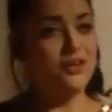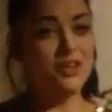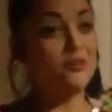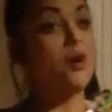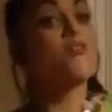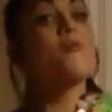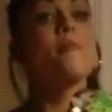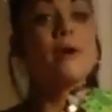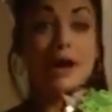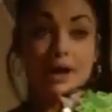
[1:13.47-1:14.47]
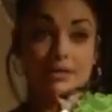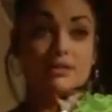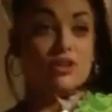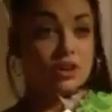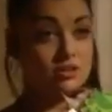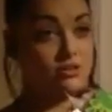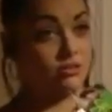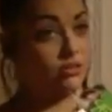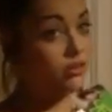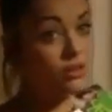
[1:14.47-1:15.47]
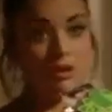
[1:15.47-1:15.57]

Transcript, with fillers: oh, you are a bad dinosaur.